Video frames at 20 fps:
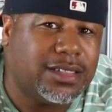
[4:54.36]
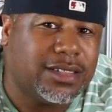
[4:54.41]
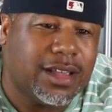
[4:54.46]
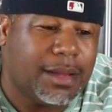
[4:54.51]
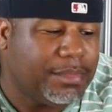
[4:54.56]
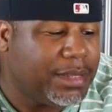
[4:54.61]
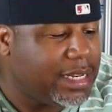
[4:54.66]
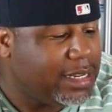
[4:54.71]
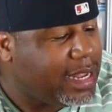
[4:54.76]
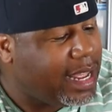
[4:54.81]
or
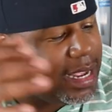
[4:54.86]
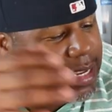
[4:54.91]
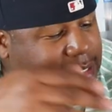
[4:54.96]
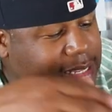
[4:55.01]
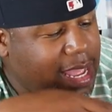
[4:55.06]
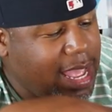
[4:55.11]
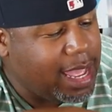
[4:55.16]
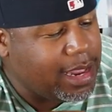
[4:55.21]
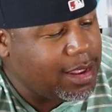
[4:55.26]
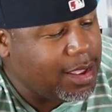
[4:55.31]
something like
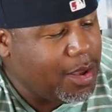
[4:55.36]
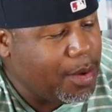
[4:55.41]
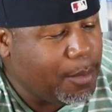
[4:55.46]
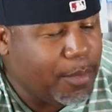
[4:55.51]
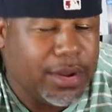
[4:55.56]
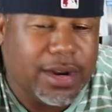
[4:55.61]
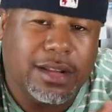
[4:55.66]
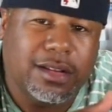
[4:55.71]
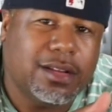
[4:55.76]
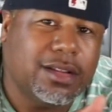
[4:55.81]
that,
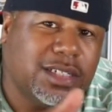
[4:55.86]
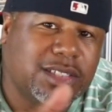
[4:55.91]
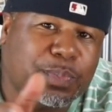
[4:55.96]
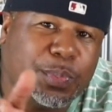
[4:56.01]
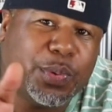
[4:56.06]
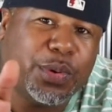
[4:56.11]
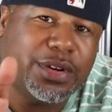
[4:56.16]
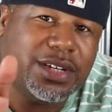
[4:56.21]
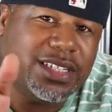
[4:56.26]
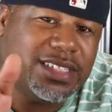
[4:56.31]
but it looks
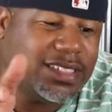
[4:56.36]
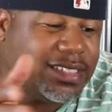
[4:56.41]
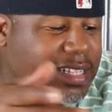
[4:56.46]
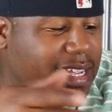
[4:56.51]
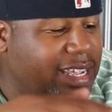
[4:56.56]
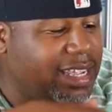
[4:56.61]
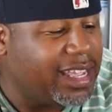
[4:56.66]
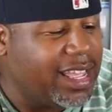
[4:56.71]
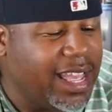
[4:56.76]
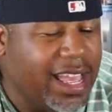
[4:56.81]
pretty
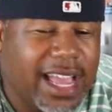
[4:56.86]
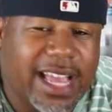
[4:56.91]
sick.